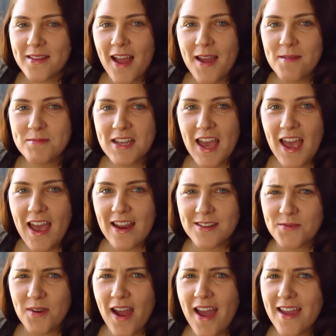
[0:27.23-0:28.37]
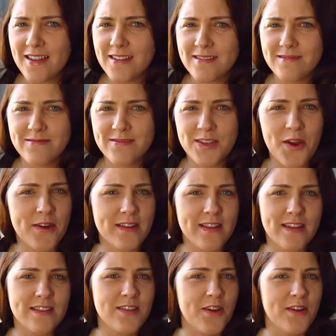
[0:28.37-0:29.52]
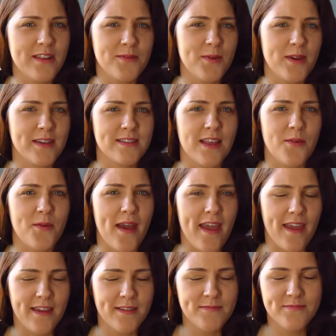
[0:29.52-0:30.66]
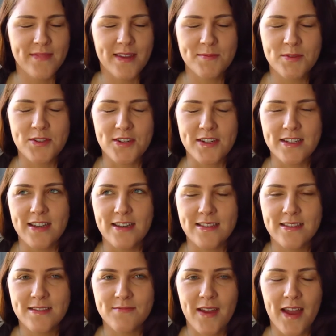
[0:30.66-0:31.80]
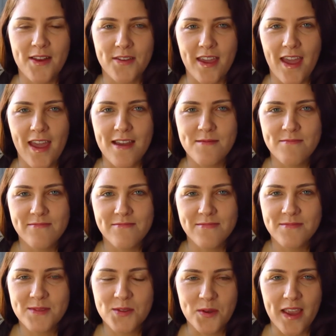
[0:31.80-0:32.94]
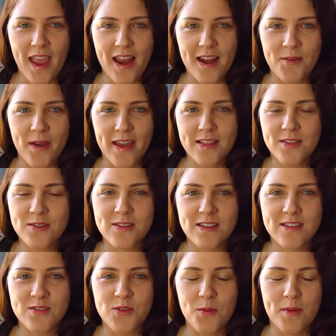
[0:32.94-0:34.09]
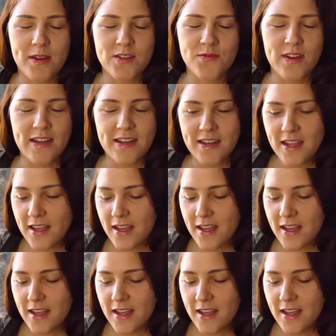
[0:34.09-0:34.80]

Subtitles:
I'm tagged, right? Totally works that way. I'm sure it does. I don't care. Doing it anyway. It looks like so much fun.